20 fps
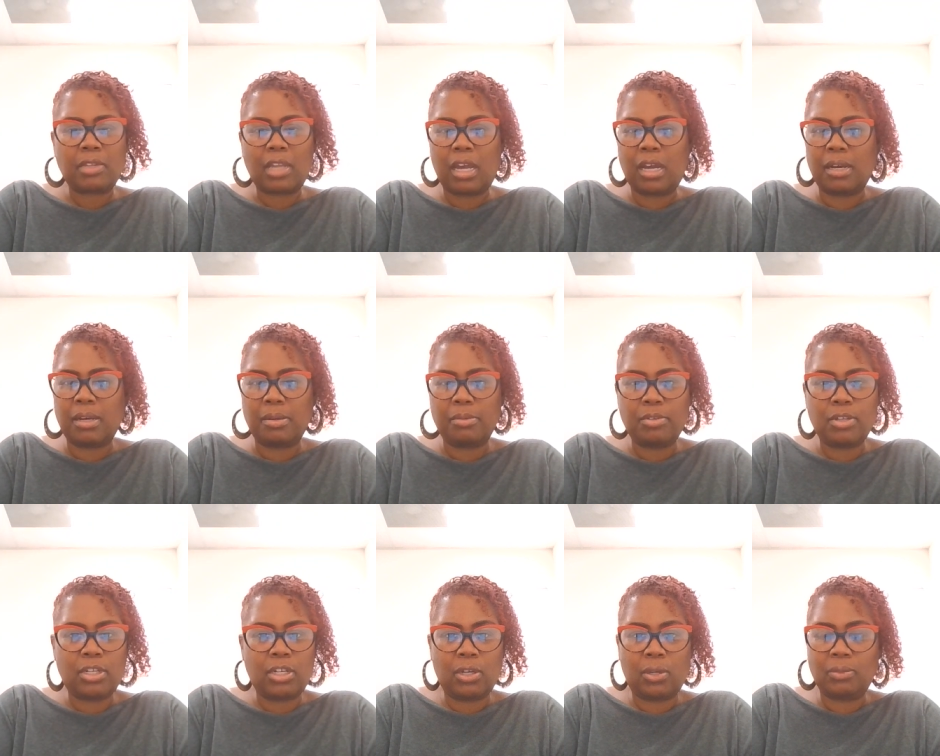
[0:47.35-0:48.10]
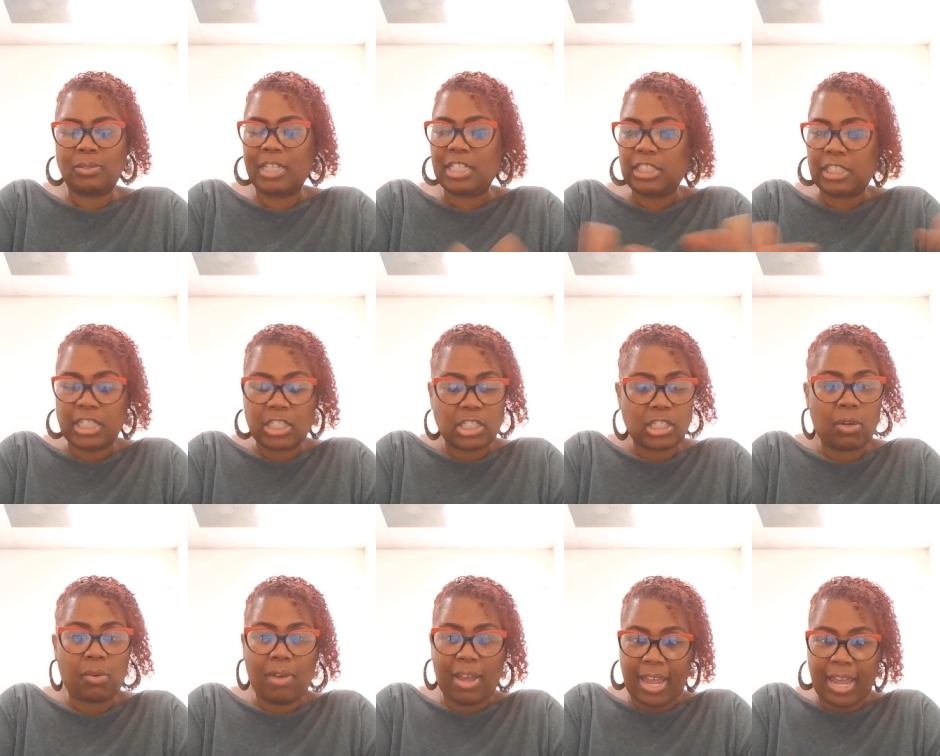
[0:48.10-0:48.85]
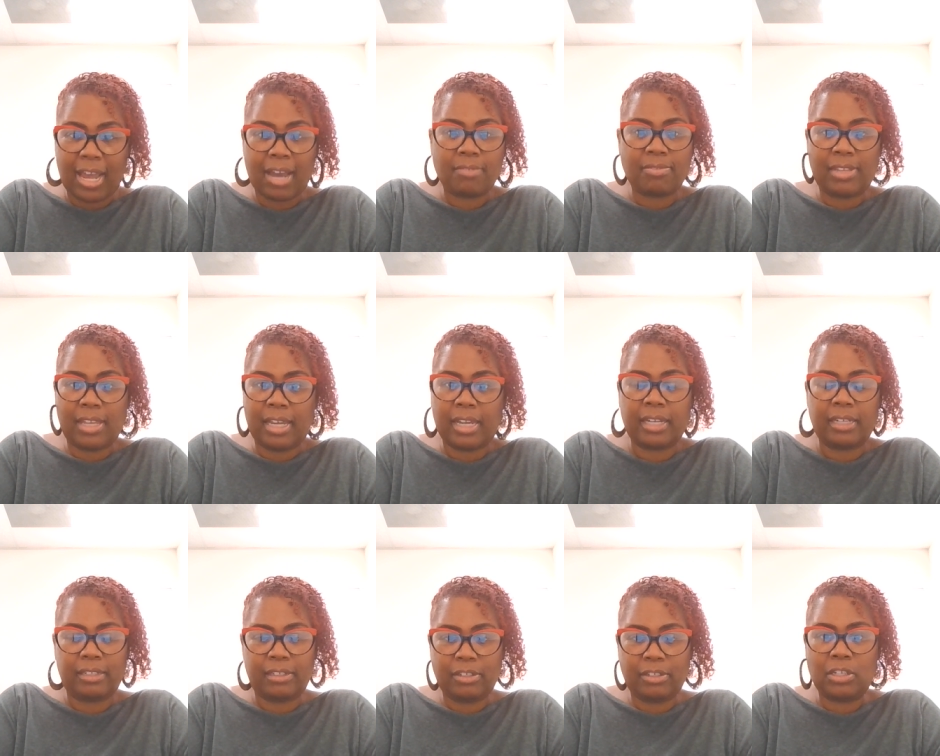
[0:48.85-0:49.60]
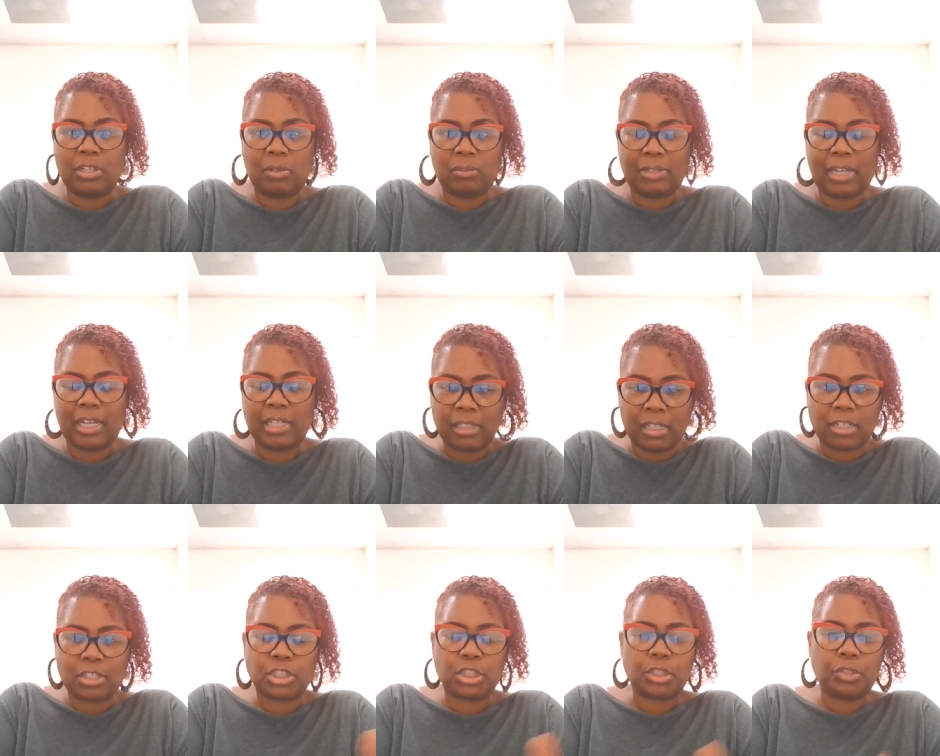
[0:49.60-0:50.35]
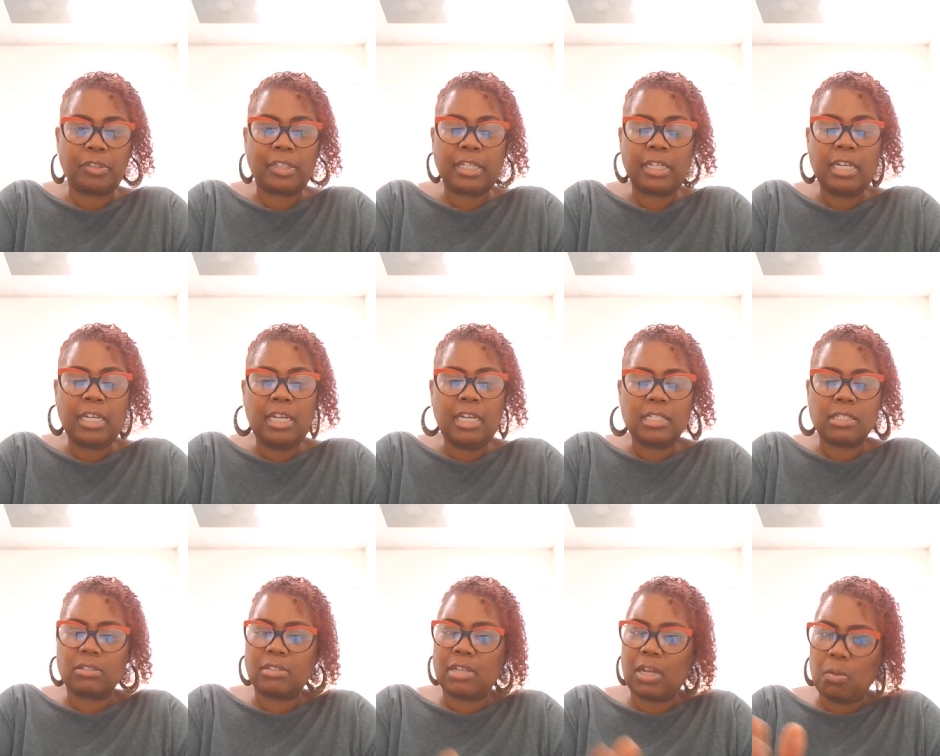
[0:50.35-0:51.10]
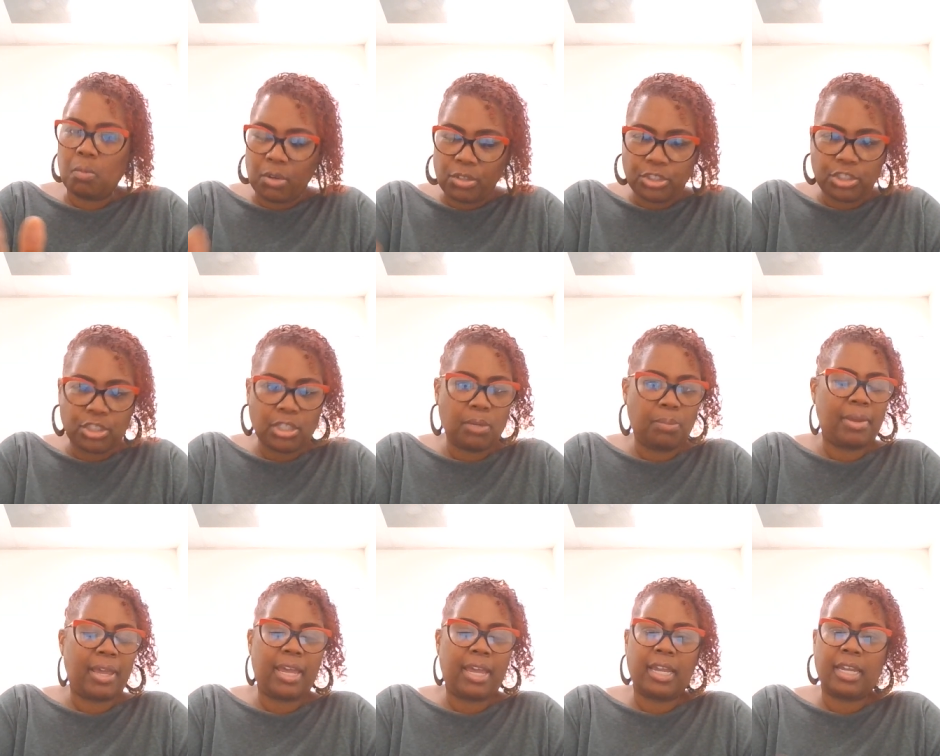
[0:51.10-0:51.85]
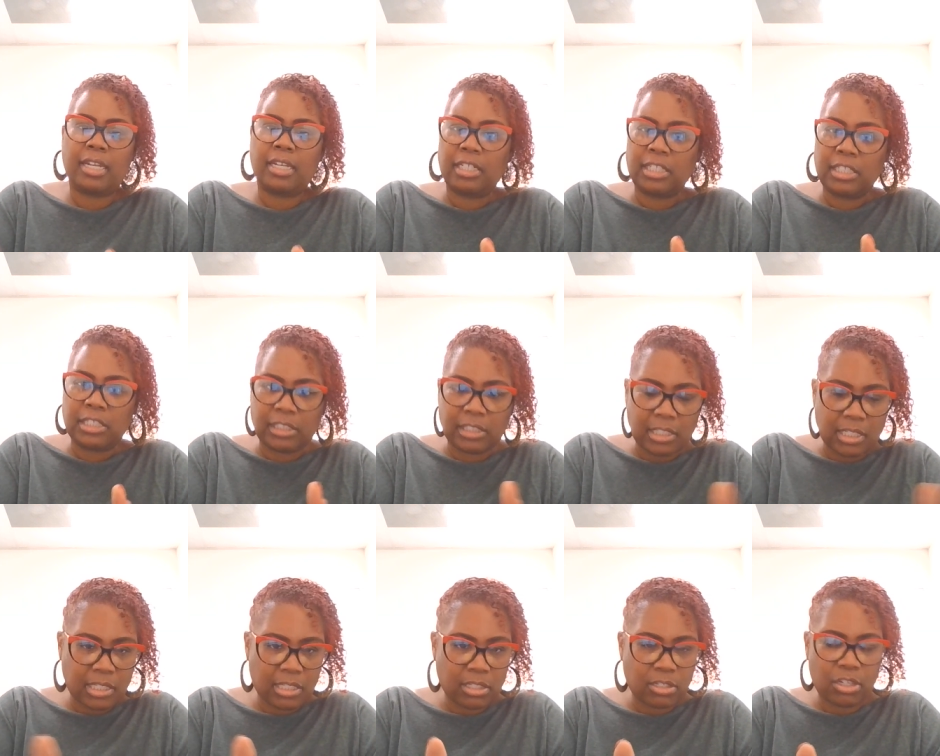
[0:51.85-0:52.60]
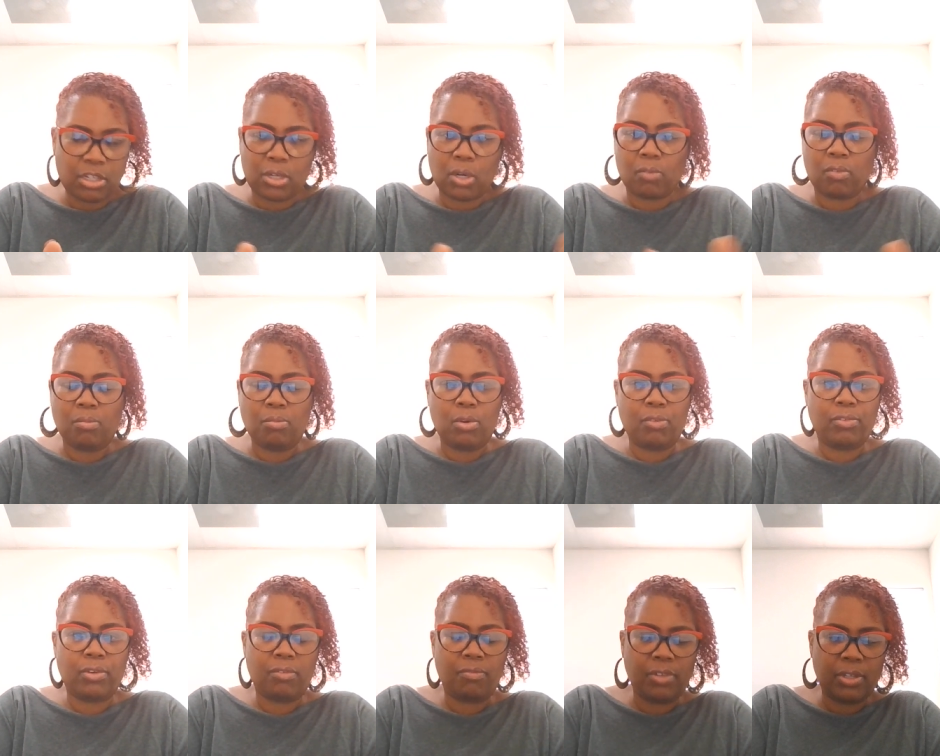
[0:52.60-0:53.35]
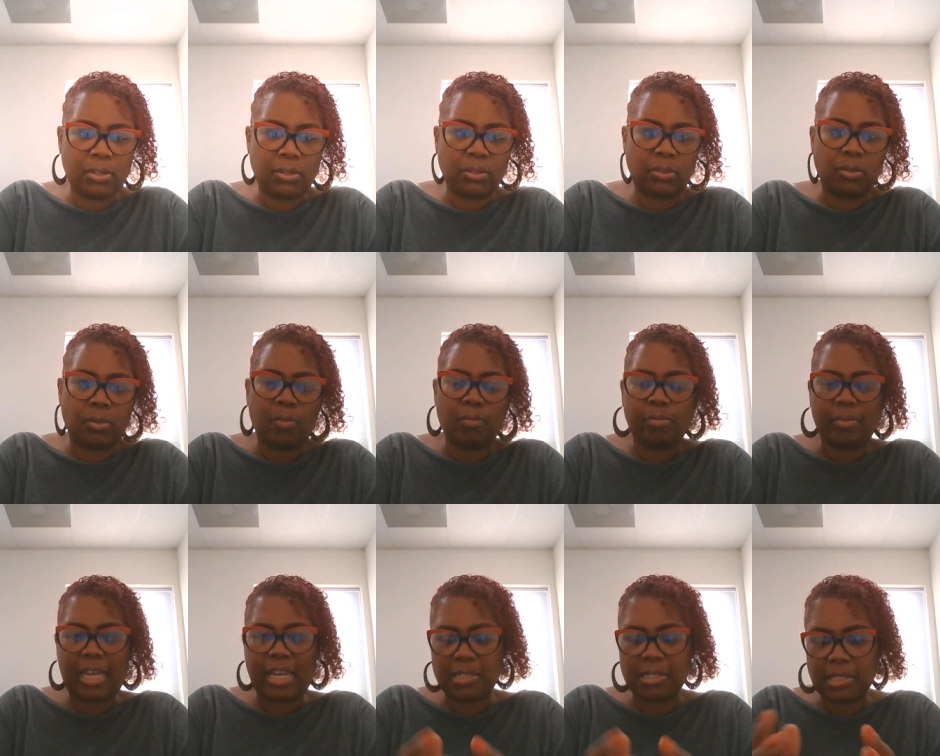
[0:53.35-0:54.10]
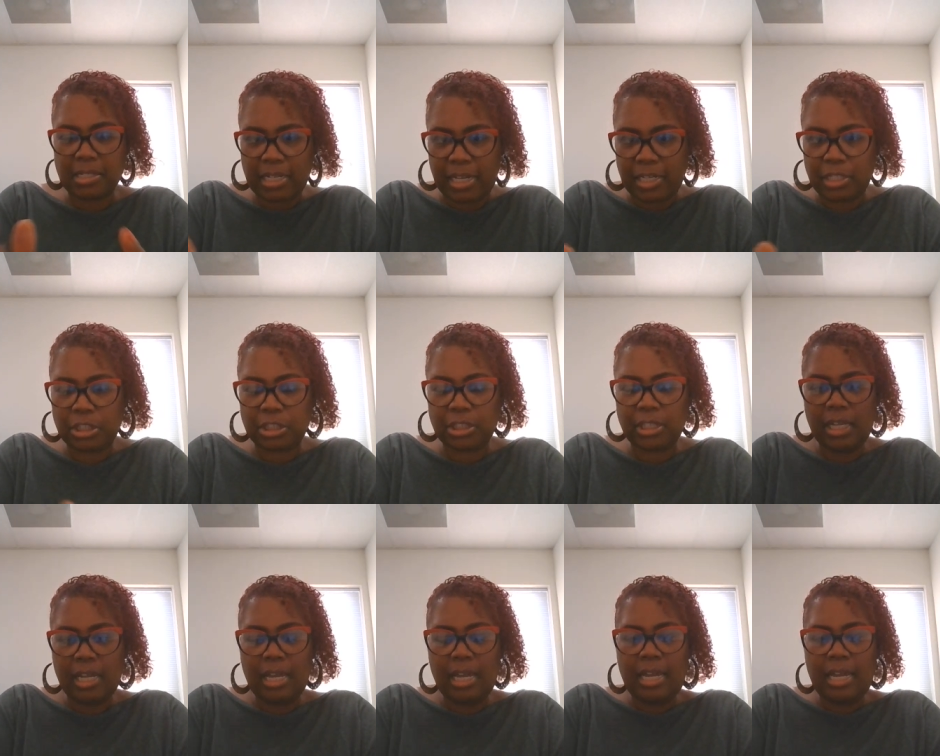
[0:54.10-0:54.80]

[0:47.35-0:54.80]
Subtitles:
They just don't have that, that luxury. So they want you to pay and just, remove your vehicle as such.